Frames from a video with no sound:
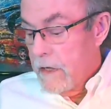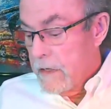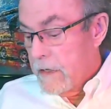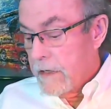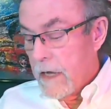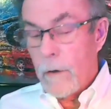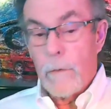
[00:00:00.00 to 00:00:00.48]

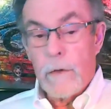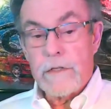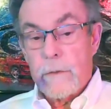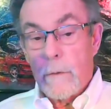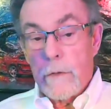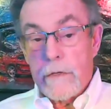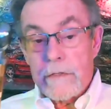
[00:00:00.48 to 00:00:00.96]
Yeah,
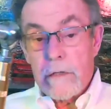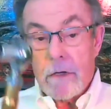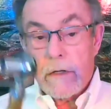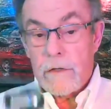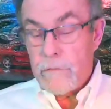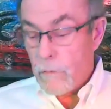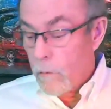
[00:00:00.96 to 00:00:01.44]
we, we sell
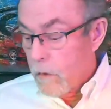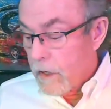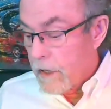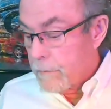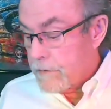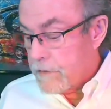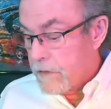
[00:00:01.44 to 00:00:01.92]
control
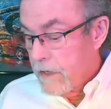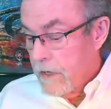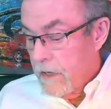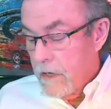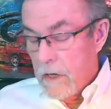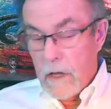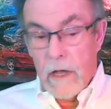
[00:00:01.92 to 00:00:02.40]
arms
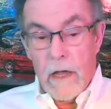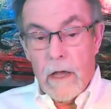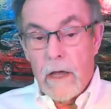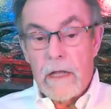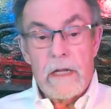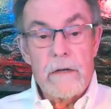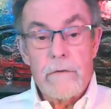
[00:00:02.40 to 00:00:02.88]

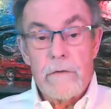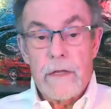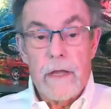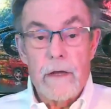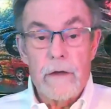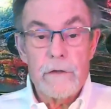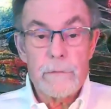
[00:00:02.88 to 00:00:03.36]
uh, and
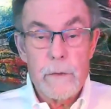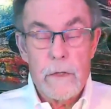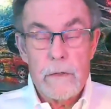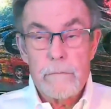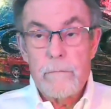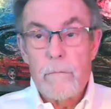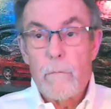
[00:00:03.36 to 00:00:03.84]
everything else,
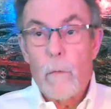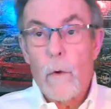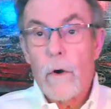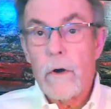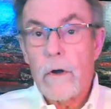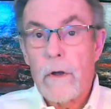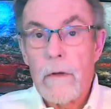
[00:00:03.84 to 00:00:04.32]
but
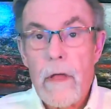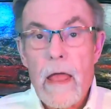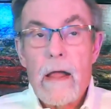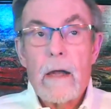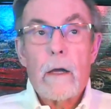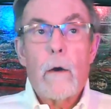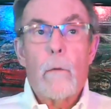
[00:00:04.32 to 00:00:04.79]
more
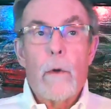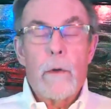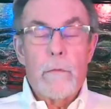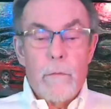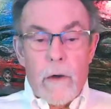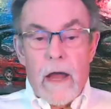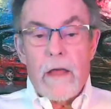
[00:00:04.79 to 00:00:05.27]

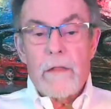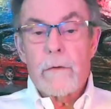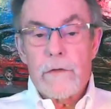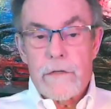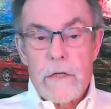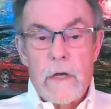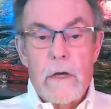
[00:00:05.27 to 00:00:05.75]
we rather
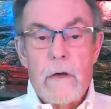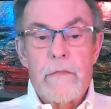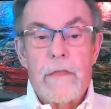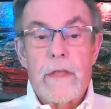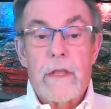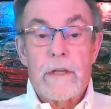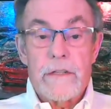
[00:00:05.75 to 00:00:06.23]
sell
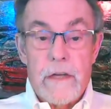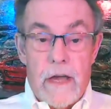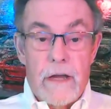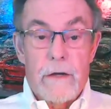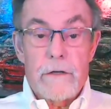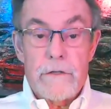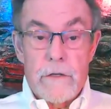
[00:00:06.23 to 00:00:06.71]
the
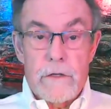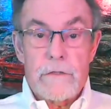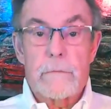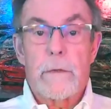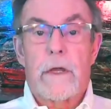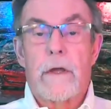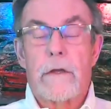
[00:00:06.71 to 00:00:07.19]
entire
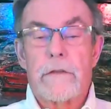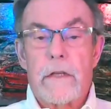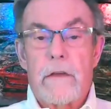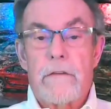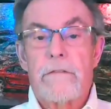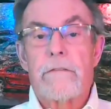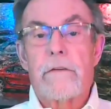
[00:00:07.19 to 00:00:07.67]
system because
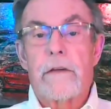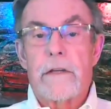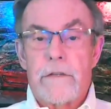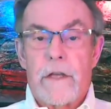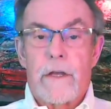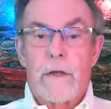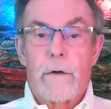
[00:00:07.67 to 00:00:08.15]
every
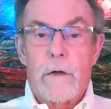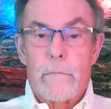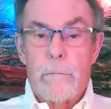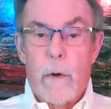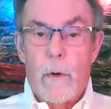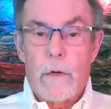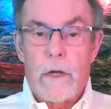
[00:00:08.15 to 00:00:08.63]
single
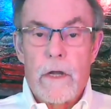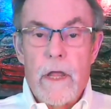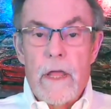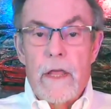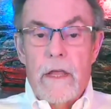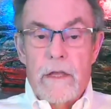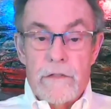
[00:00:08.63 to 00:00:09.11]
component
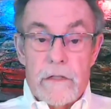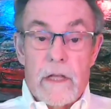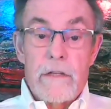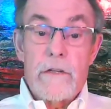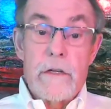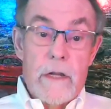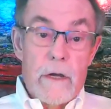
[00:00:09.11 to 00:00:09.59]
is
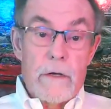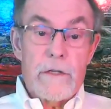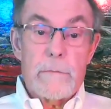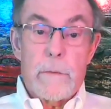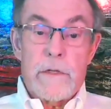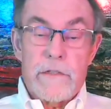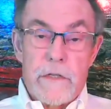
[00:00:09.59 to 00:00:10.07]
engineered
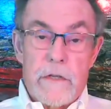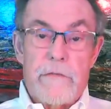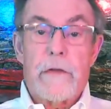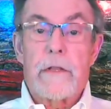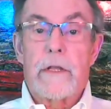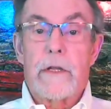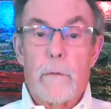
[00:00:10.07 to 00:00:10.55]

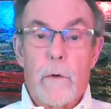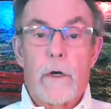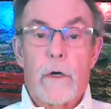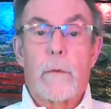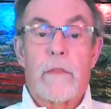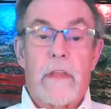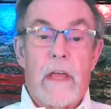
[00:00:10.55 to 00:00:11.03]
specifically to
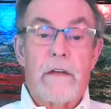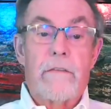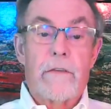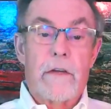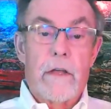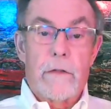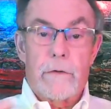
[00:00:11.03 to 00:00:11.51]
work with
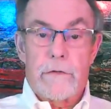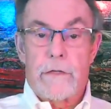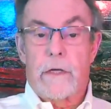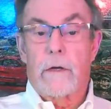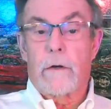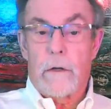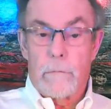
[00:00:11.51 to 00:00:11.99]
every other
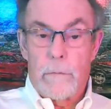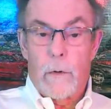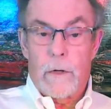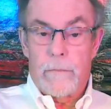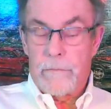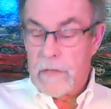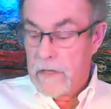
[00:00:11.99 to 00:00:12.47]
single
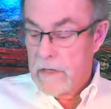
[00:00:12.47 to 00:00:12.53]
component.